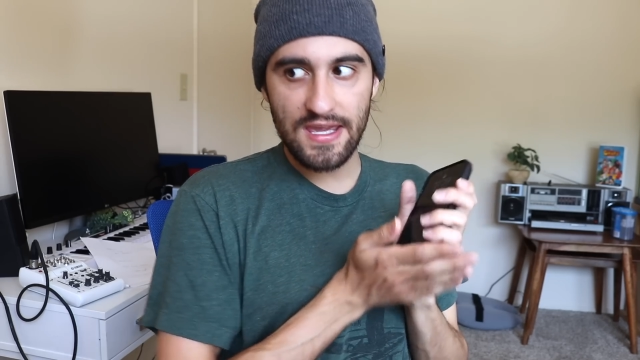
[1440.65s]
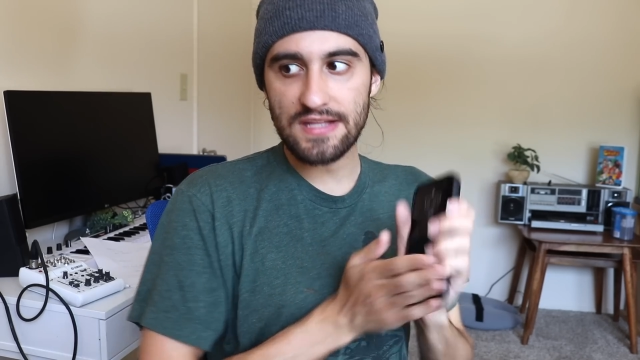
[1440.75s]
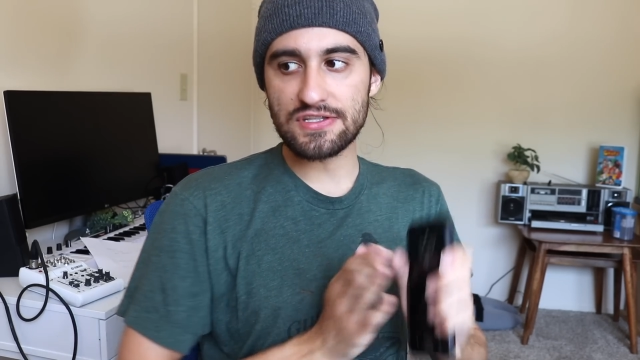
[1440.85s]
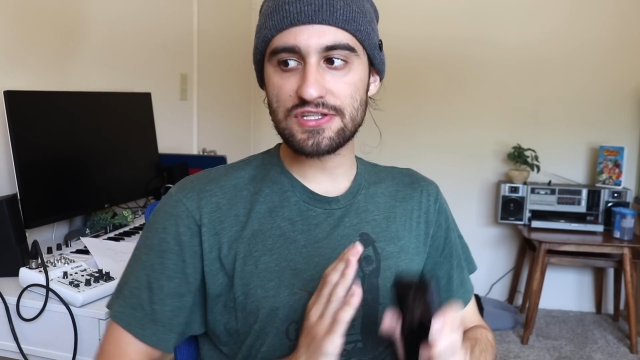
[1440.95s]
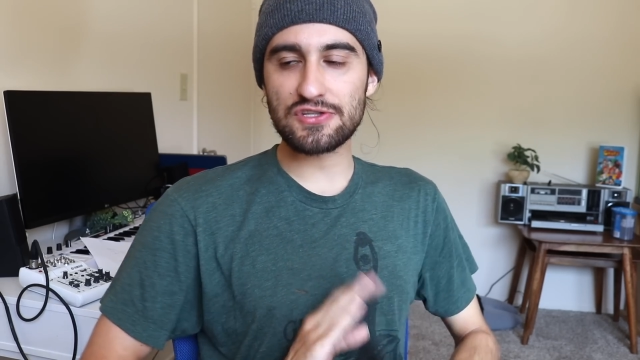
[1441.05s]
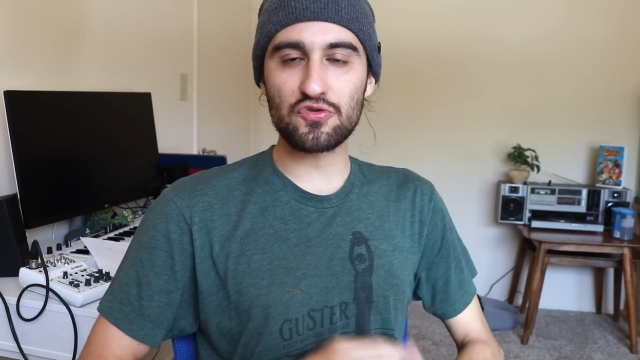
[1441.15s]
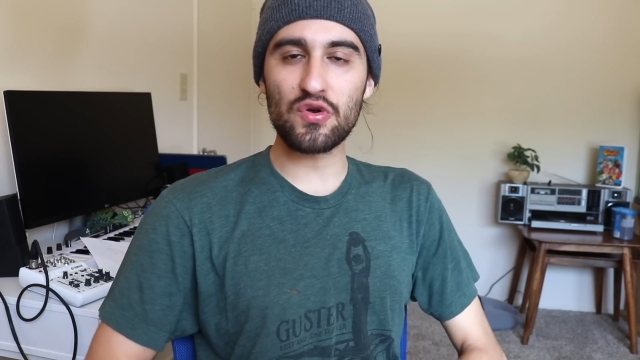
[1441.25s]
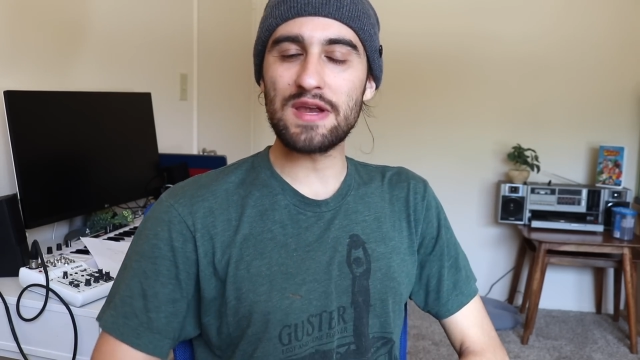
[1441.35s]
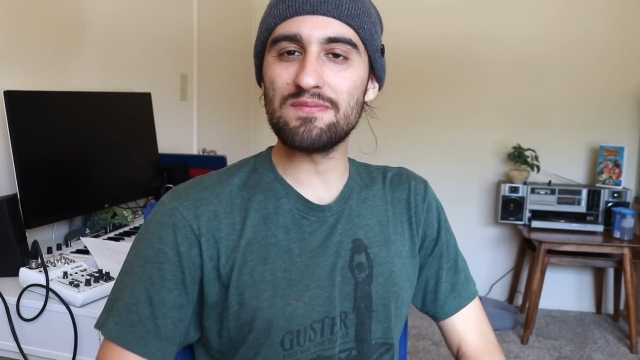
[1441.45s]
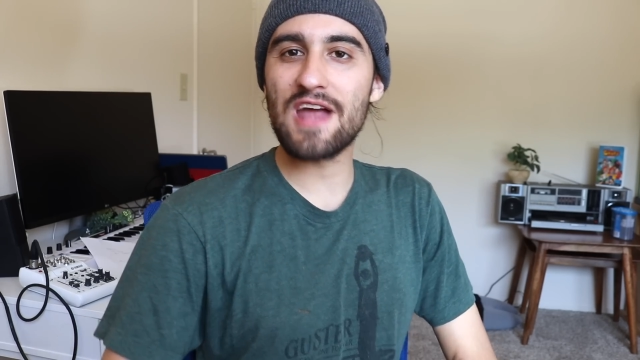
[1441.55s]
Getting
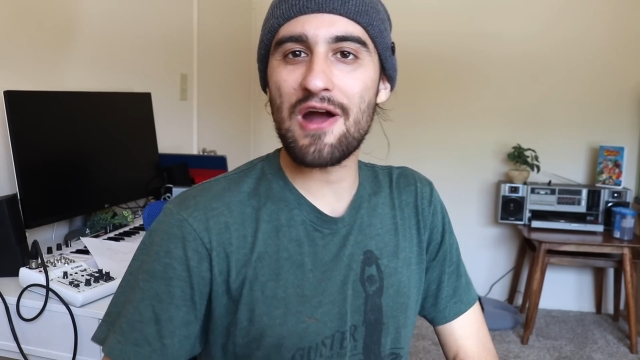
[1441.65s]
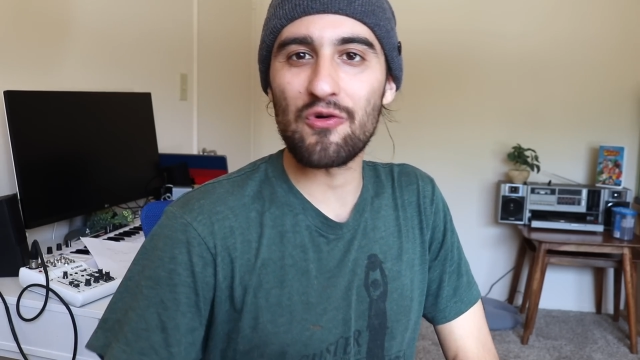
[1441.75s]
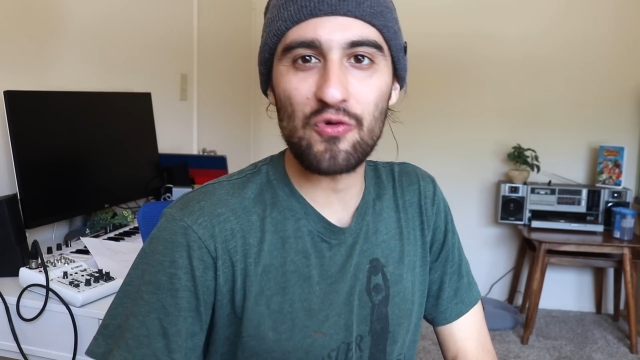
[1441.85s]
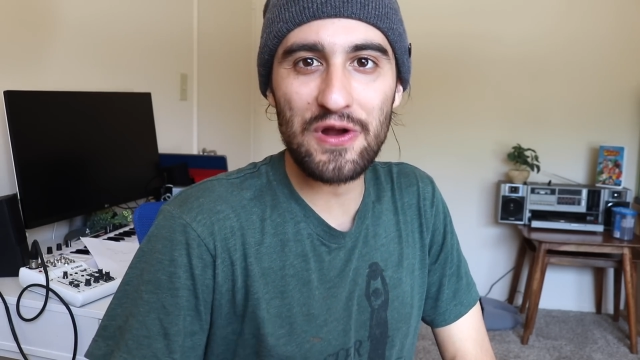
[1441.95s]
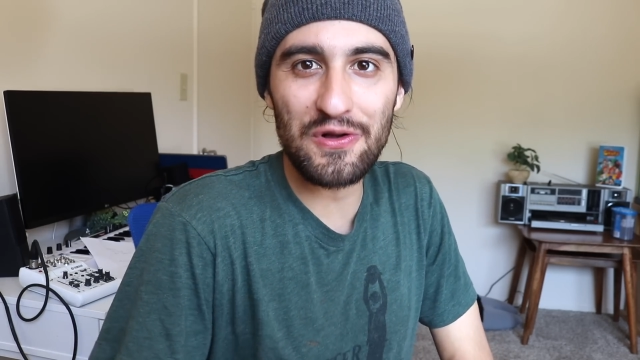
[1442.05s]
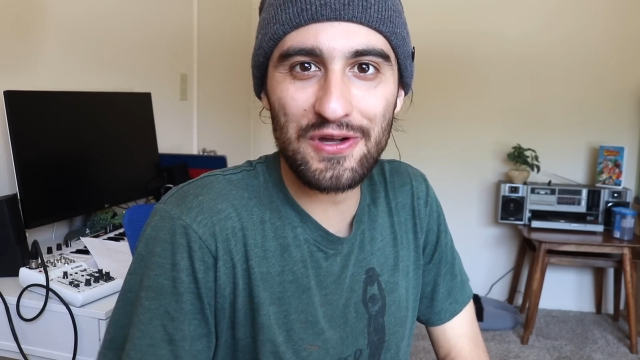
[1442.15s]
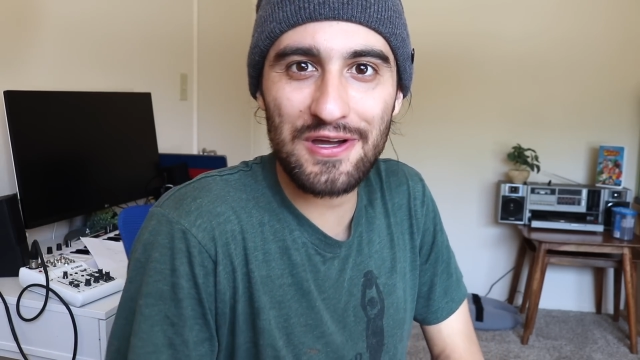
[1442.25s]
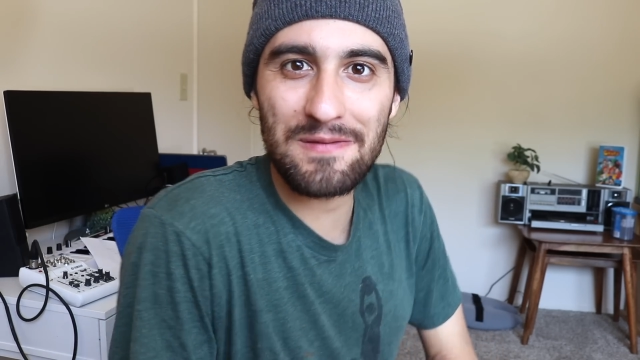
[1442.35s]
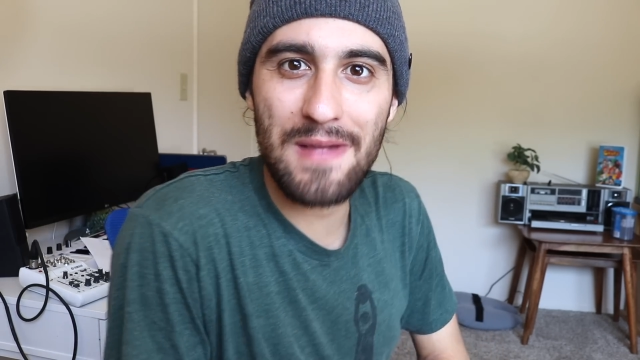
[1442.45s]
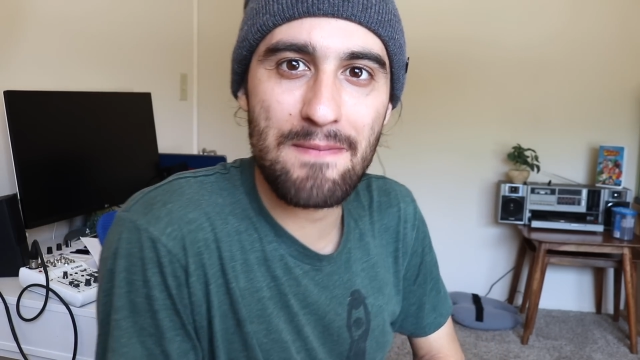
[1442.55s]
screamed at real
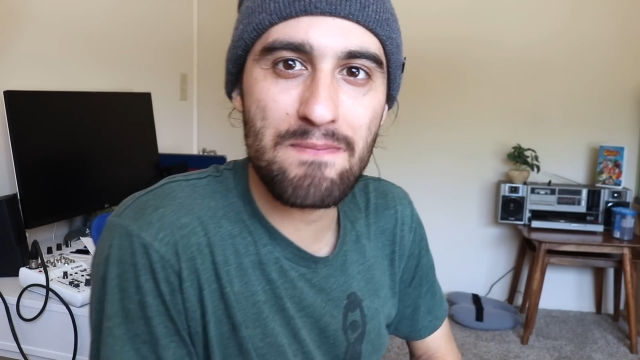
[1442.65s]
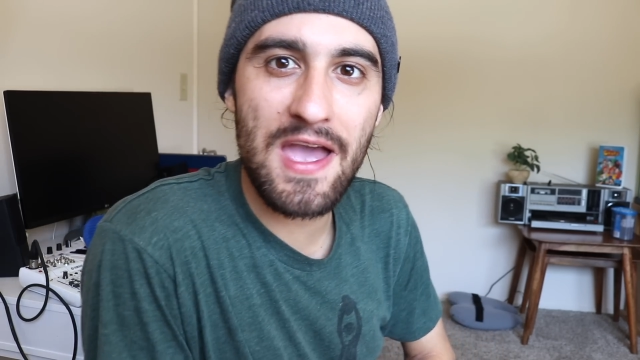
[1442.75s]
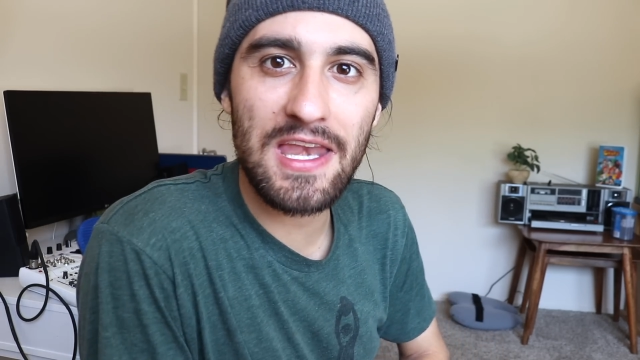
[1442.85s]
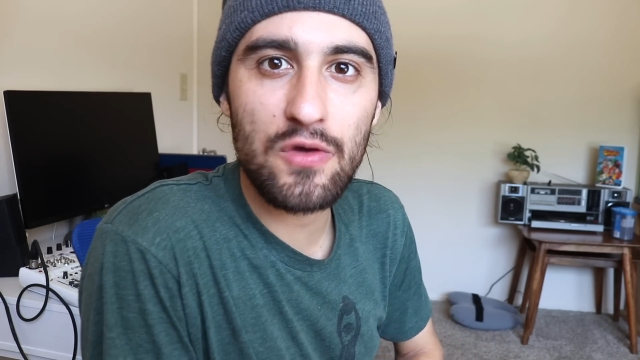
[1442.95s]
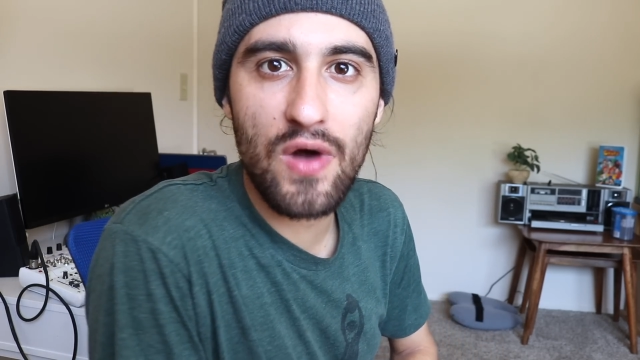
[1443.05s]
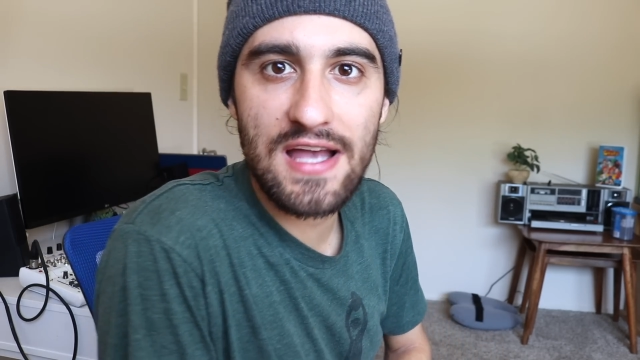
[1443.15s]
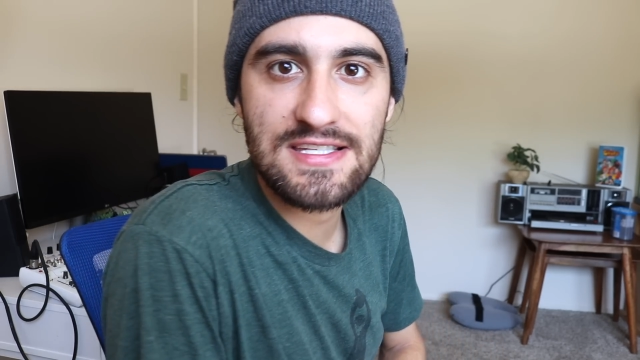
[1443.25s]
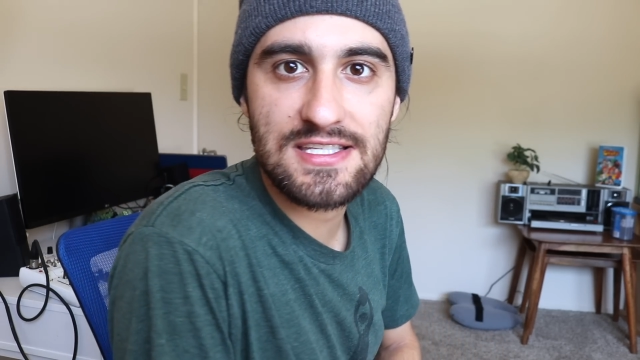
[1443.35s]
good by Pennywise